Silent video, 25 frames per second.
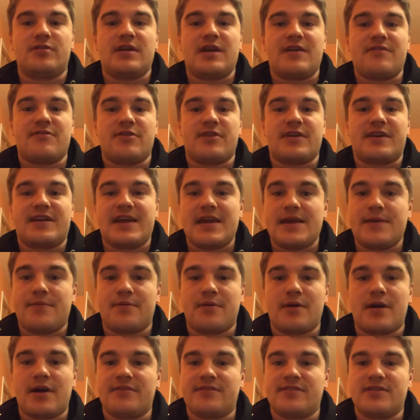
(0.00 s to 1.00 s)
even the
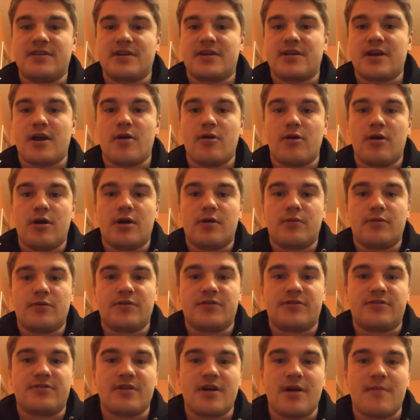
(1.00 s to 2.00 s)
keeper, Anzi Yakola,
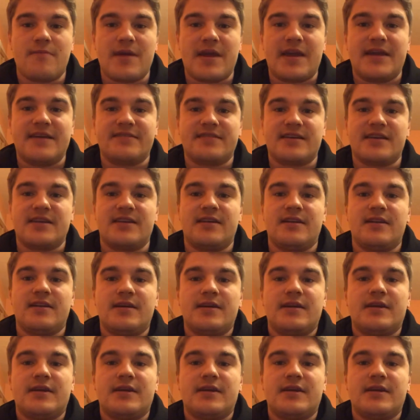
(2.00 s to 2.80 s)
was amazing.